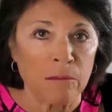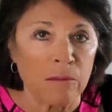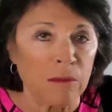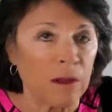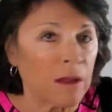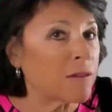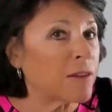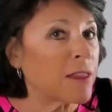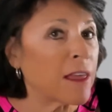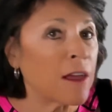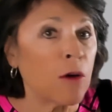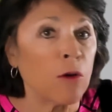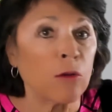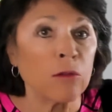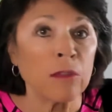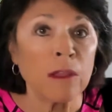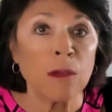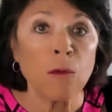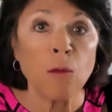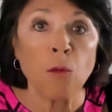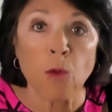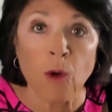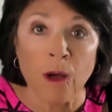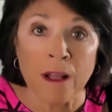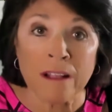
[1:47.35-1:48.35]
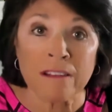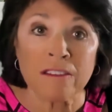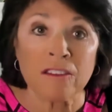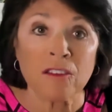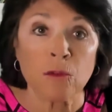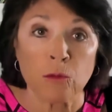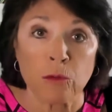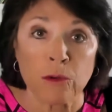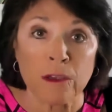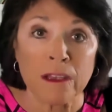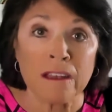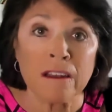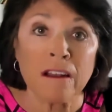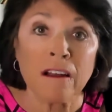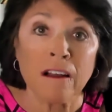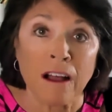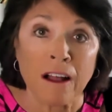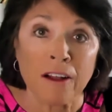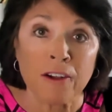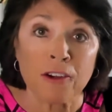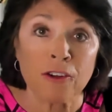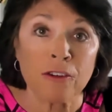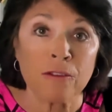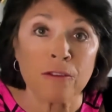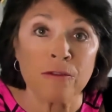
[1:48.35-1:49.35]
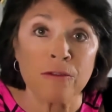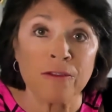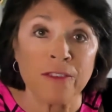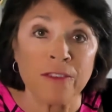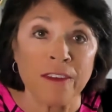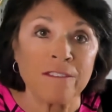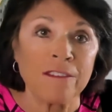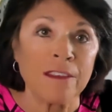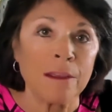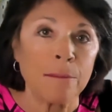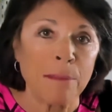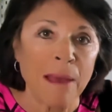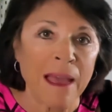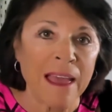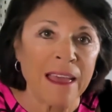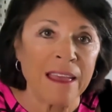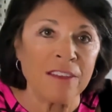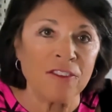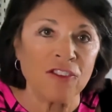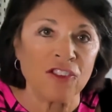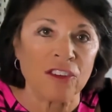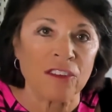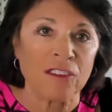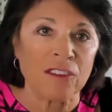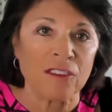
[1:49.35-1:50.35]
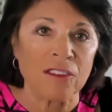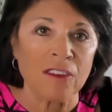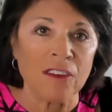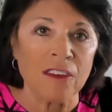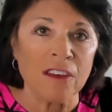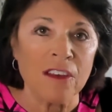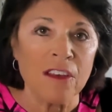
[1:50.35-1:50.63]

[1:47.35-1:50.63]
if they only want to read 150 pages.